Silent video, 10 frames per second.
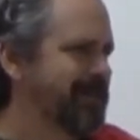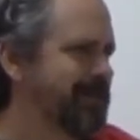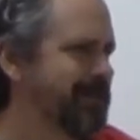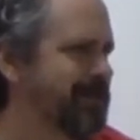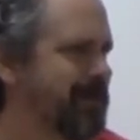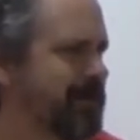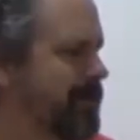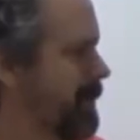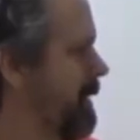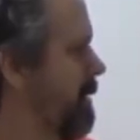So there's
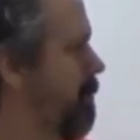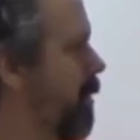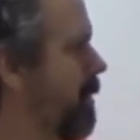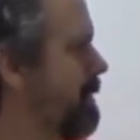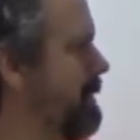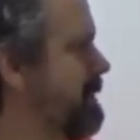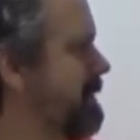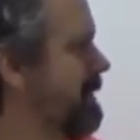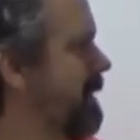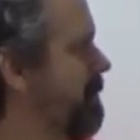something really
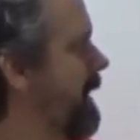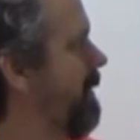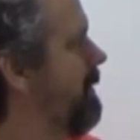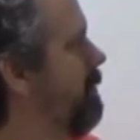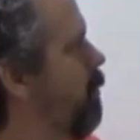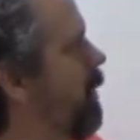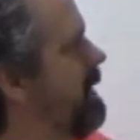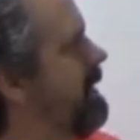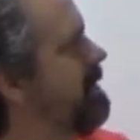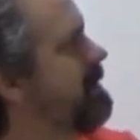important about
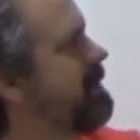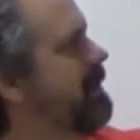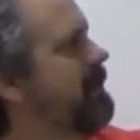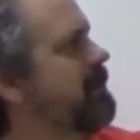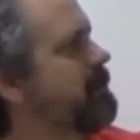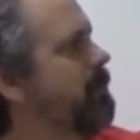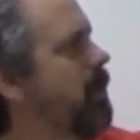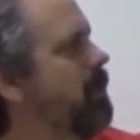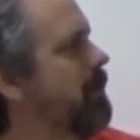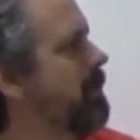Wittgenstein's
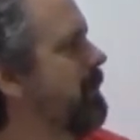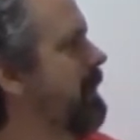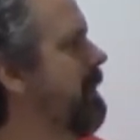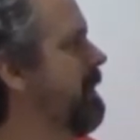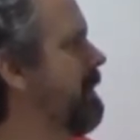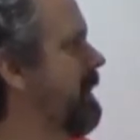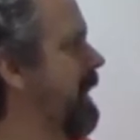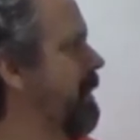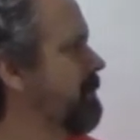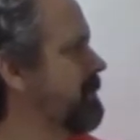poker and the
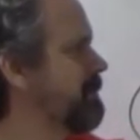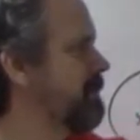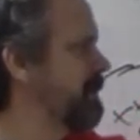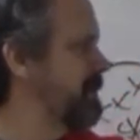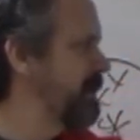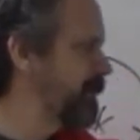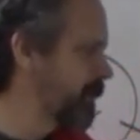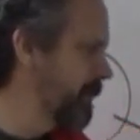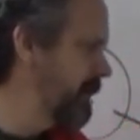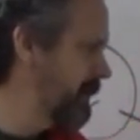accounts, the
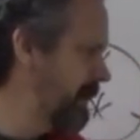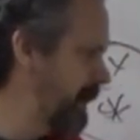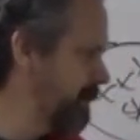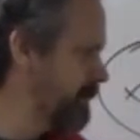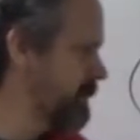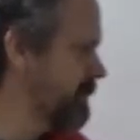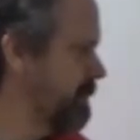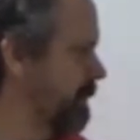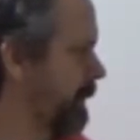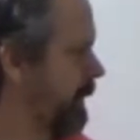differing accounts
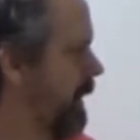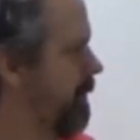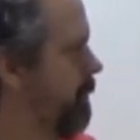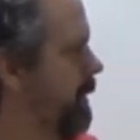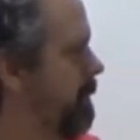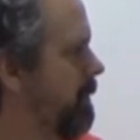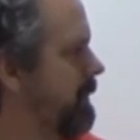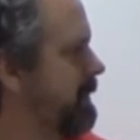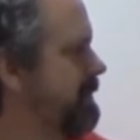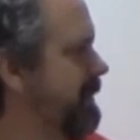of the people
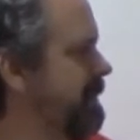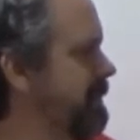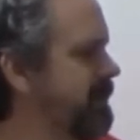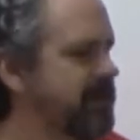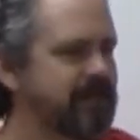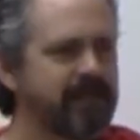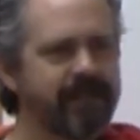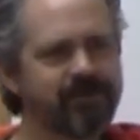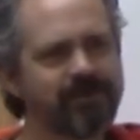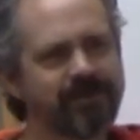that attended this
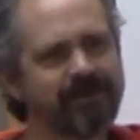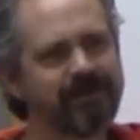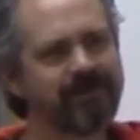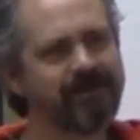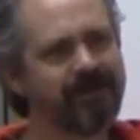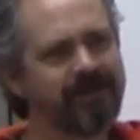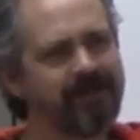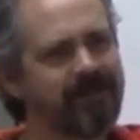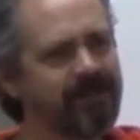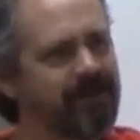lecture.
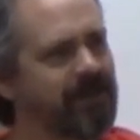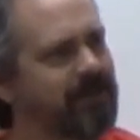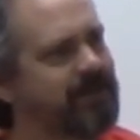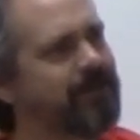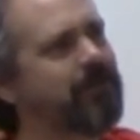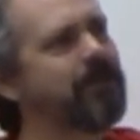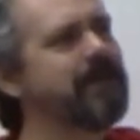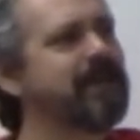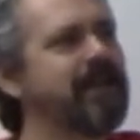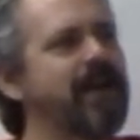There are
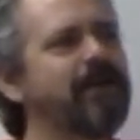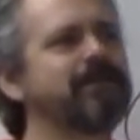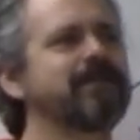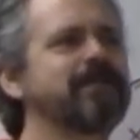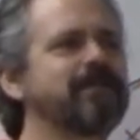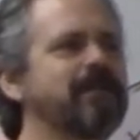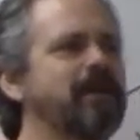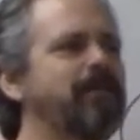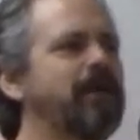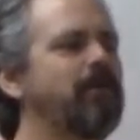differing accounts
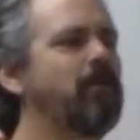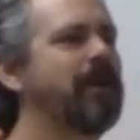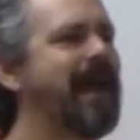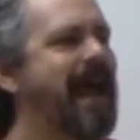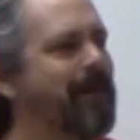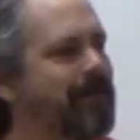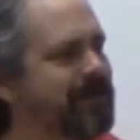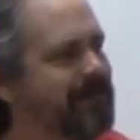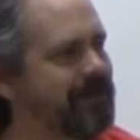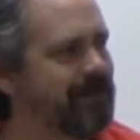about what
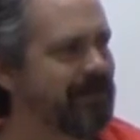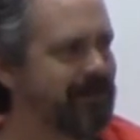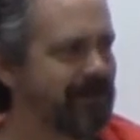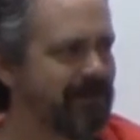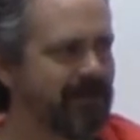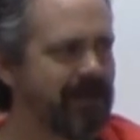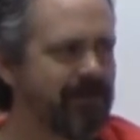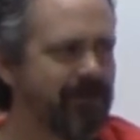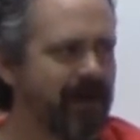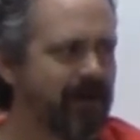happened to
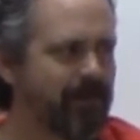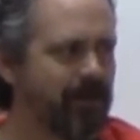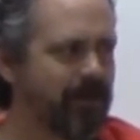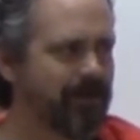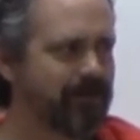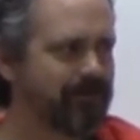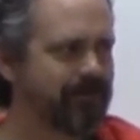that fire poker.